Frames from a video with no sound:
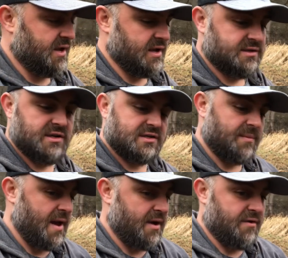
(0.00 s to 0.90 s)
It's just a
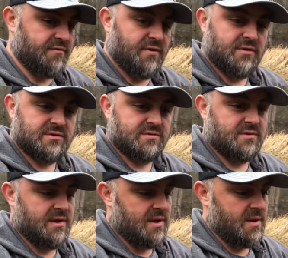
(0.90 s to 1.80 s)
matter of those
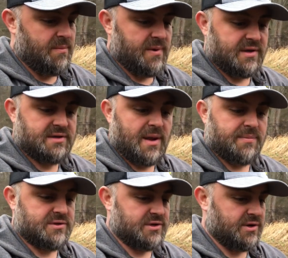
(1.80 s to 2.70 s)
big
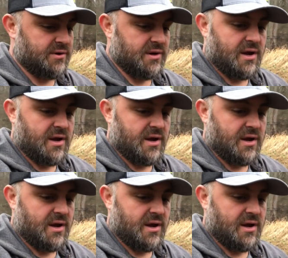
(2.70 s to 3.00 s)
temperature